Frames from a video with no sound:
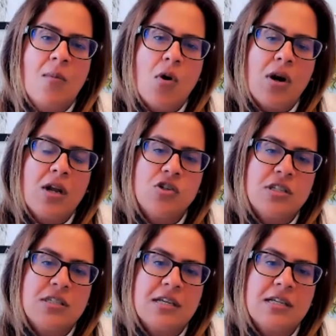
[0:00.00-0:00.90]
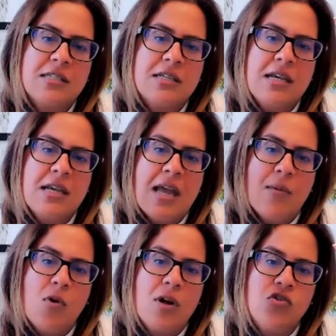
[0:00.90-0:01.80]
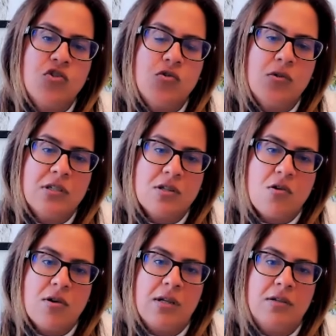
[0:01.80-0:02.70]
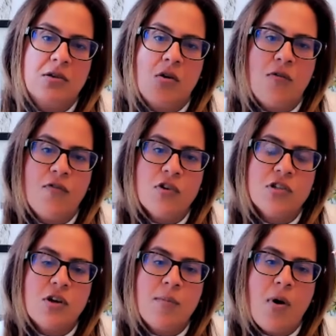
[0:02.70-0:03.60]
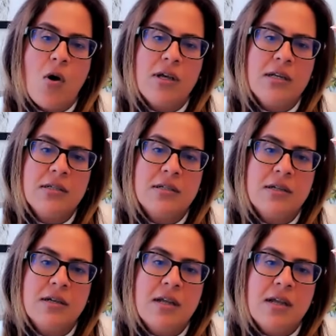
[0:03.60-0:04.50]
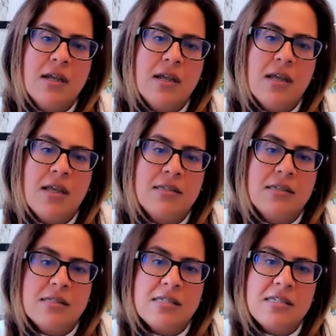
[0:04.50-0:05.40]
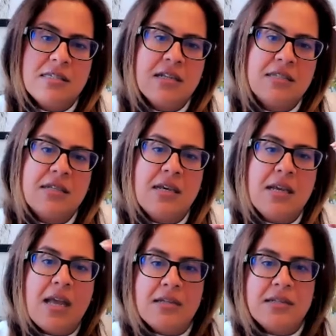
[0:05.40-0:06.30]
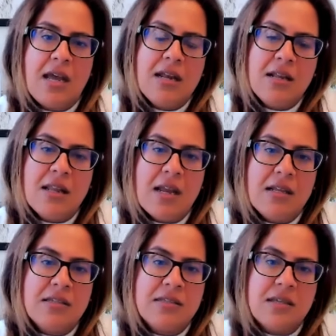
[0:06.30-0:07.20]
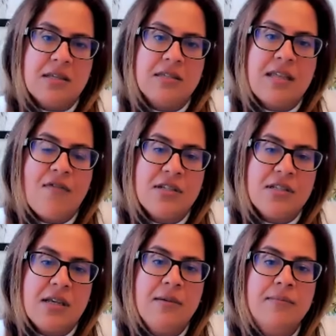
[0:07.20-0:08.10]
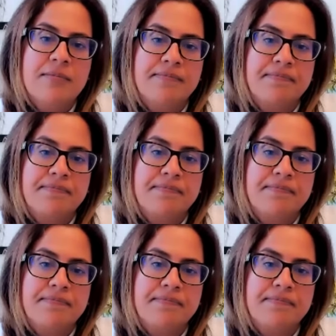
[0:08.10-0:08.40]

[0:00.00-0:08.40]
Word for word: mortgage is 60 and mortgage two is 30. So first component is 60 and 10, that is 70.